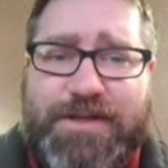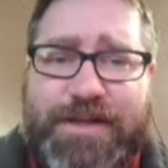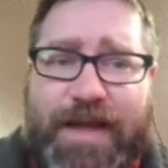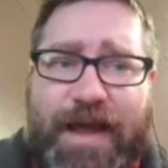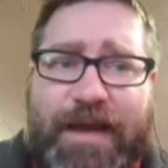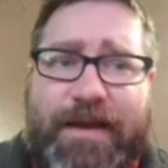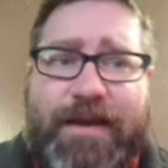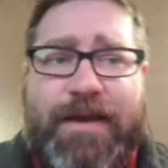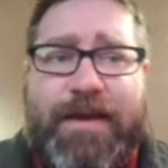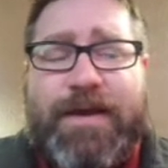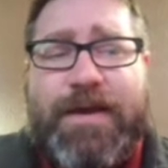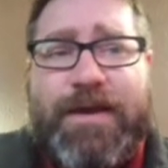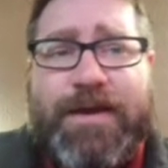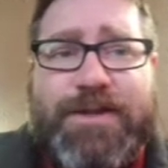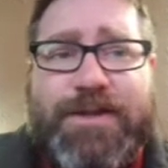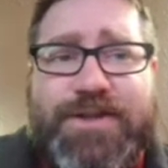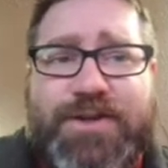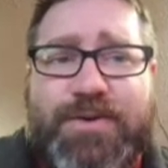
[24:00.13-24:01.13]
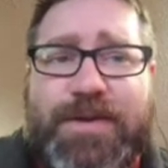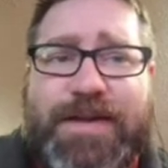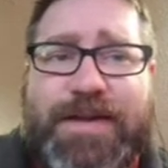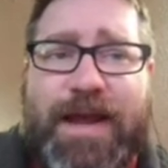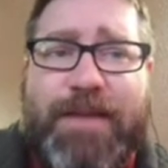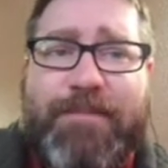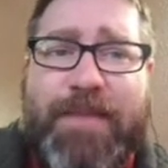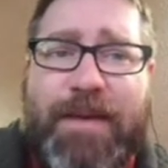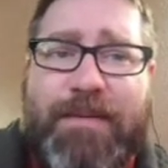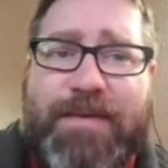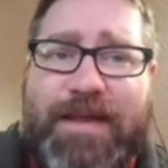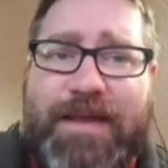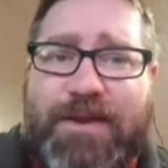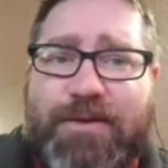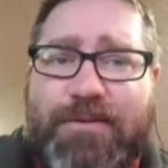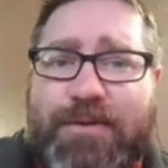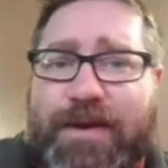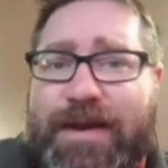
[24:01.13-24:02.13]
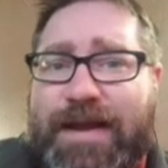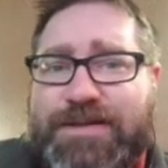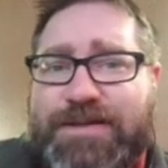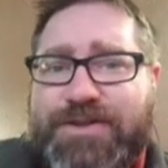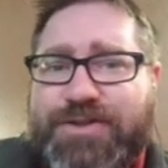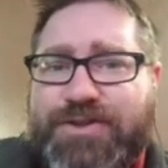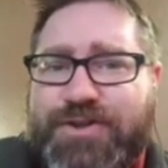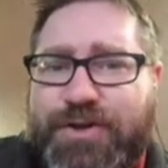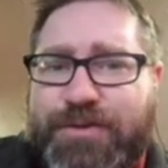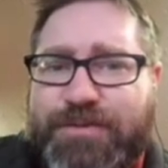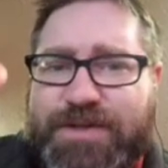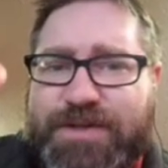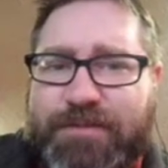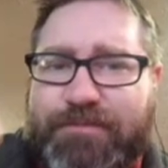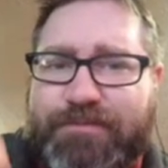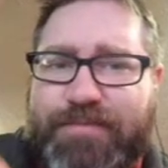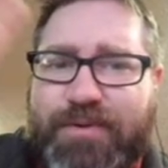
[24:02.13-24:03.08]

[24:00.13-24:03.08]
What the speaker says: deck to a deck maybe that utilizes troops and